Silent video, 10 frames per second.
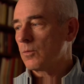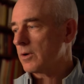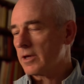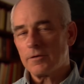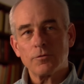What
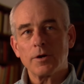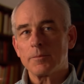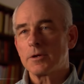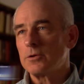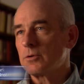kind of a ramp
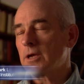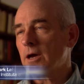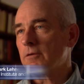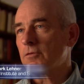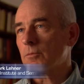can you
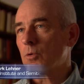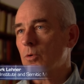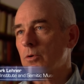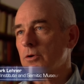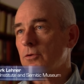get from the
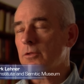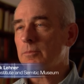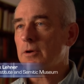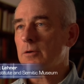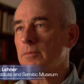quarry to the
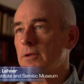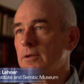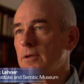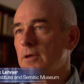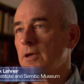pyramid
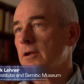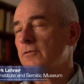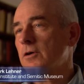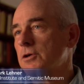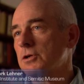in a
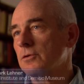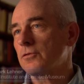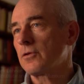functional